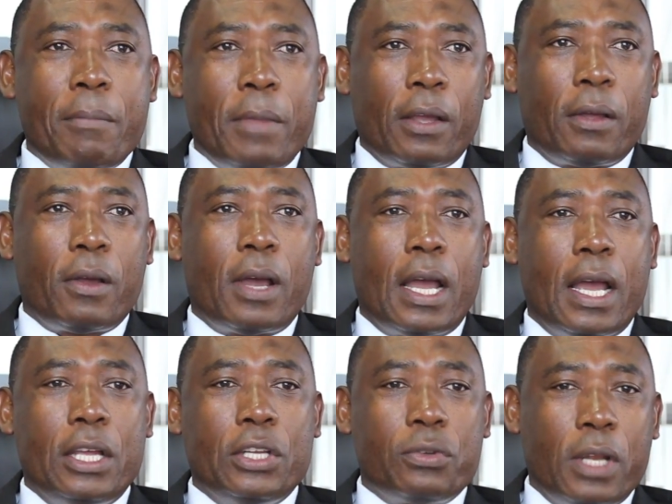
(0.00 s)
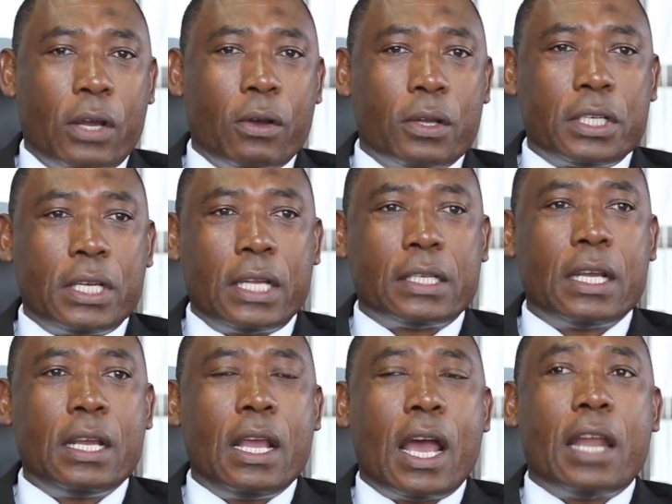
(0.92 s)
coming into the
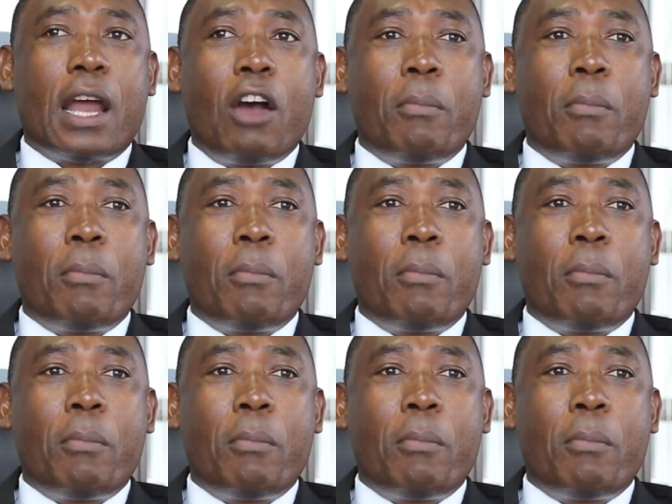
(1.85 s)
continent, and how